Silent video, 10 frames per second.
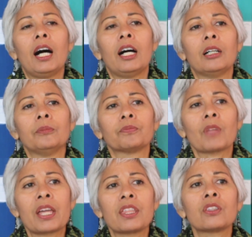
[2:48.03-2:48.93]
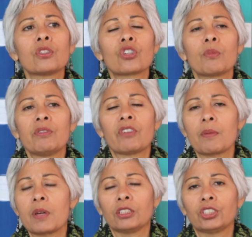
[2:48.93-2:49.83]
I think the term
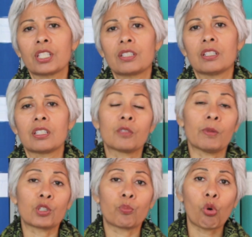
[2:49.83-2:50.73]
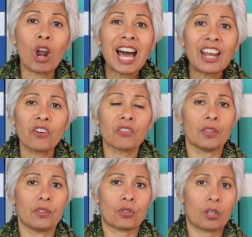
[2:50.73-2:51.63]
environmental justice is much broader
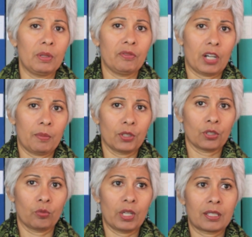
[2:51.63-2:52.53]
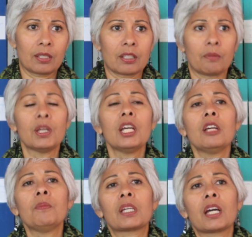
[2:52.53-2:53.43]
than the term environmental racism,
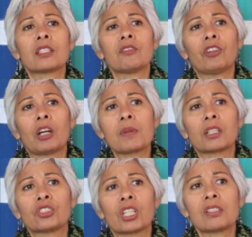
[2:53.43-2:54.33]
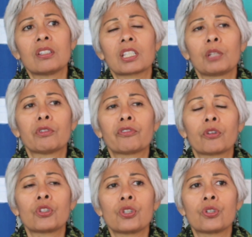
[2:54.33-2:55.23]
because environmental justice can
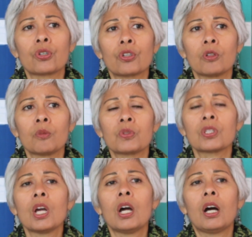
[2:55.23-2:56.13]
refer to terms,